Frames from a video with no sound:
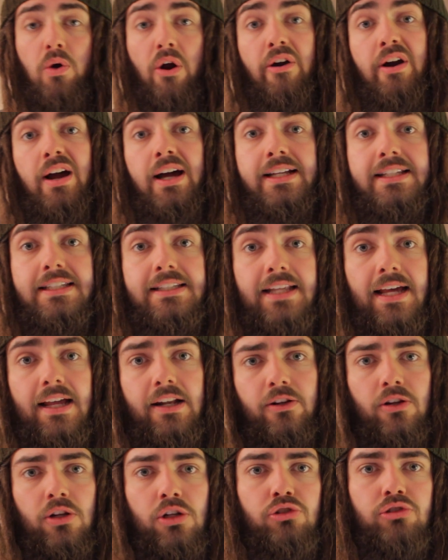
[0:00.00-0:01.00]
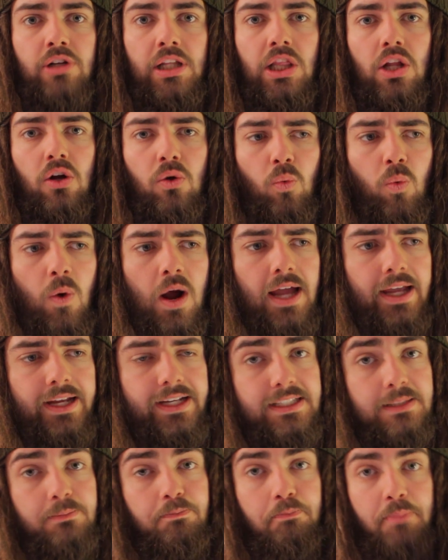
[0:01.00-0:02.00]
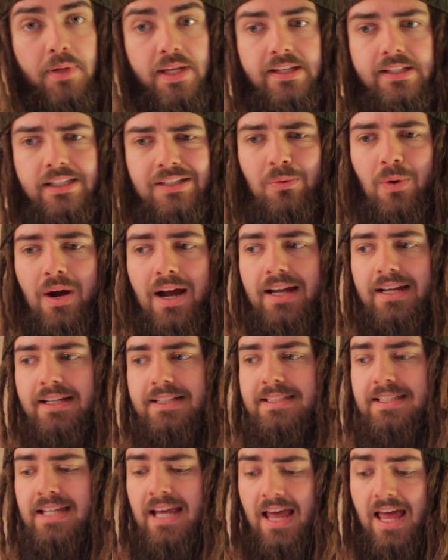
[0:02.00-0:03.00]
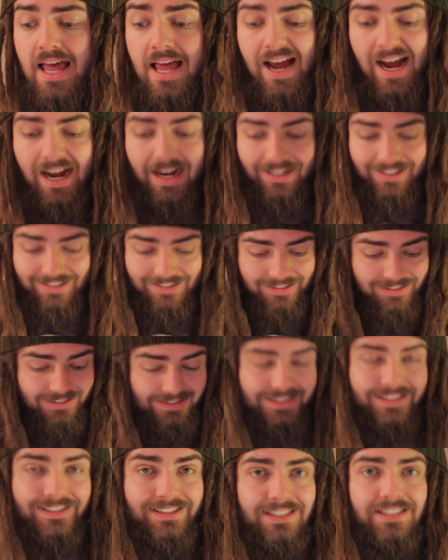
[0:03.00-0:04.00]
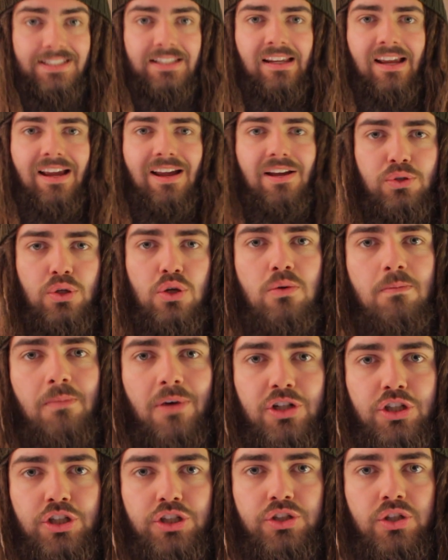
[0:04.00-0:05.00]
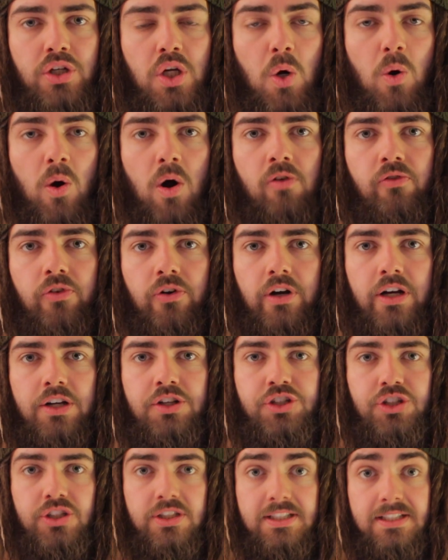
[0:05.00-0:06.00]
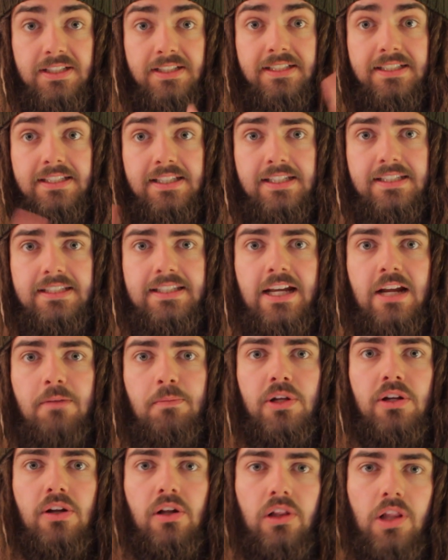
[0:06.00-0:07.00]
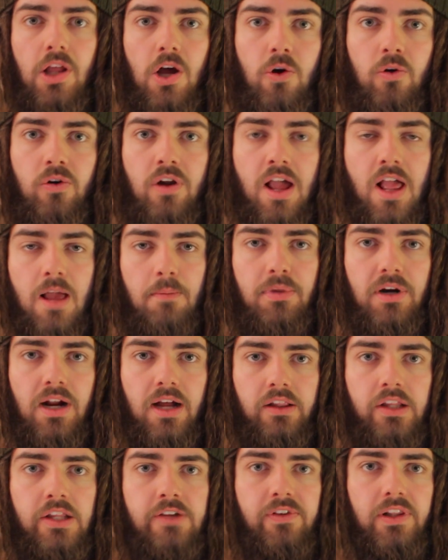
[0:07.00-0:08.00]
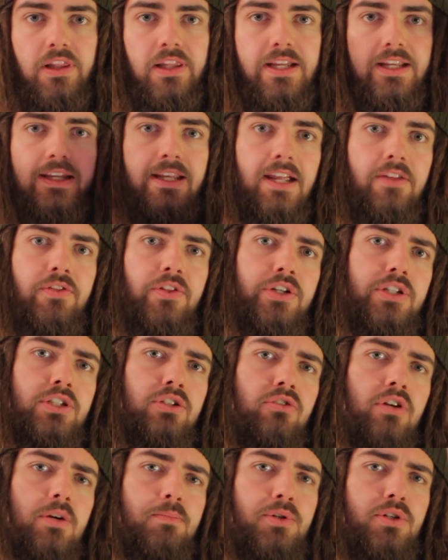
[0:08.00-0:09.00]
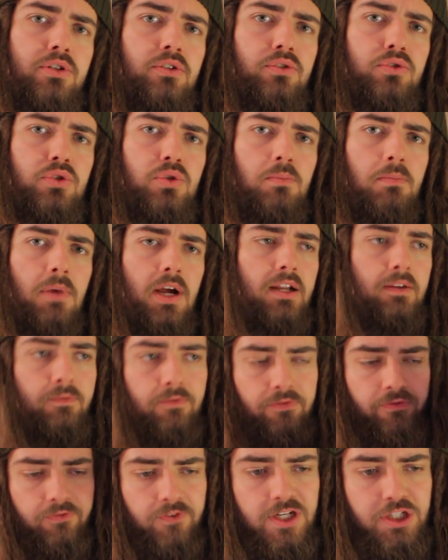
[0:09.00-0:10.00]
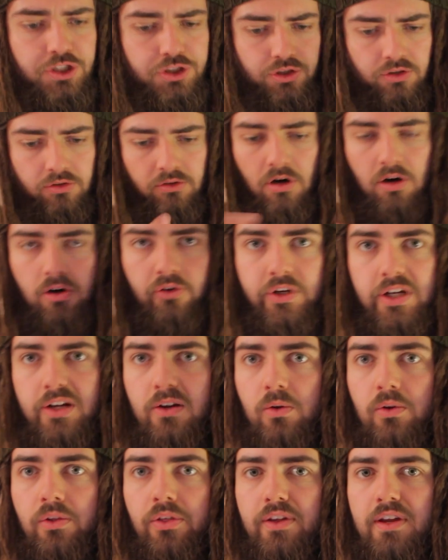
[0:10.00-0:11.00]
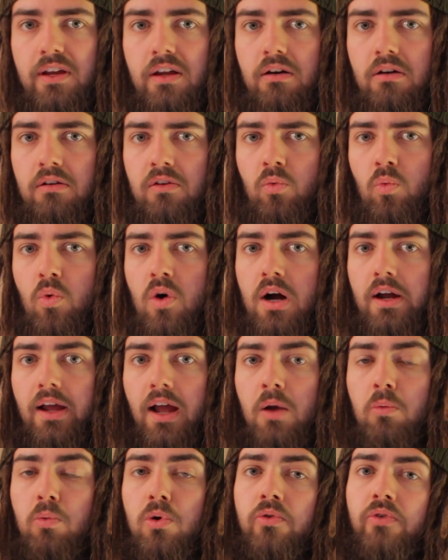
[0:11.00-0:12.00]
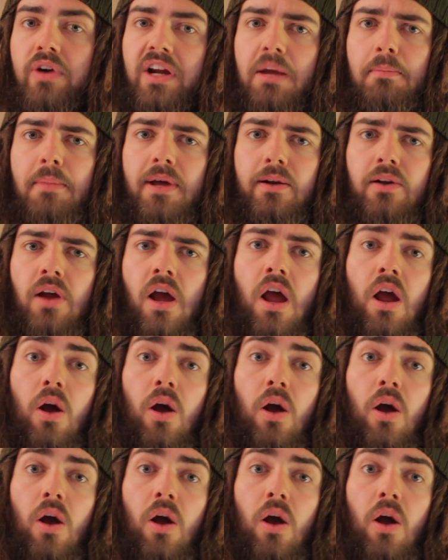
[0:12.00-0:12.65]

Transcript: where I stand on dreadlock wax, beeswax. It's too much to go over in just this segment alone, but I'll leave a link in the description to my feature article thing on why I wouldn't recommend